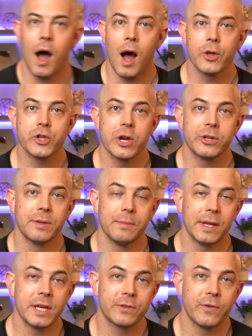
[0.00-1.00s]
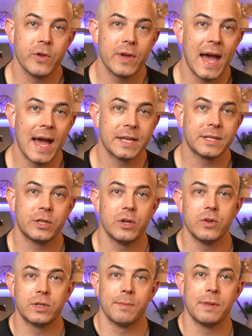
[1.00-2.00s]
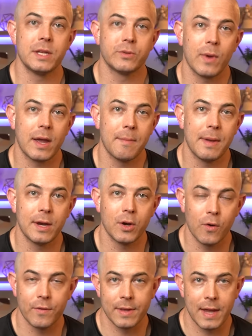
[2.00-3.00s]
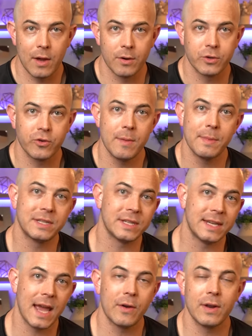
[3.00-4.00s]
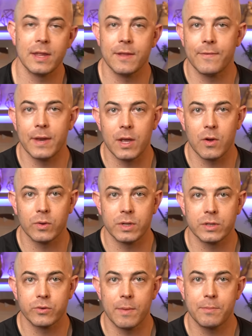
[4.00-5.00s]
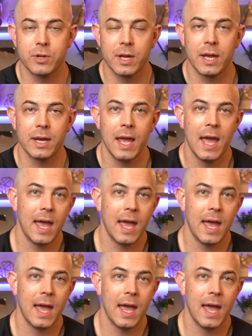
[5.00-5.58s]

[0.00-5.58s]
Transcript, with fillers: I'll share some links for you guys to some of these recommended over-the-counter treatments down in the video description.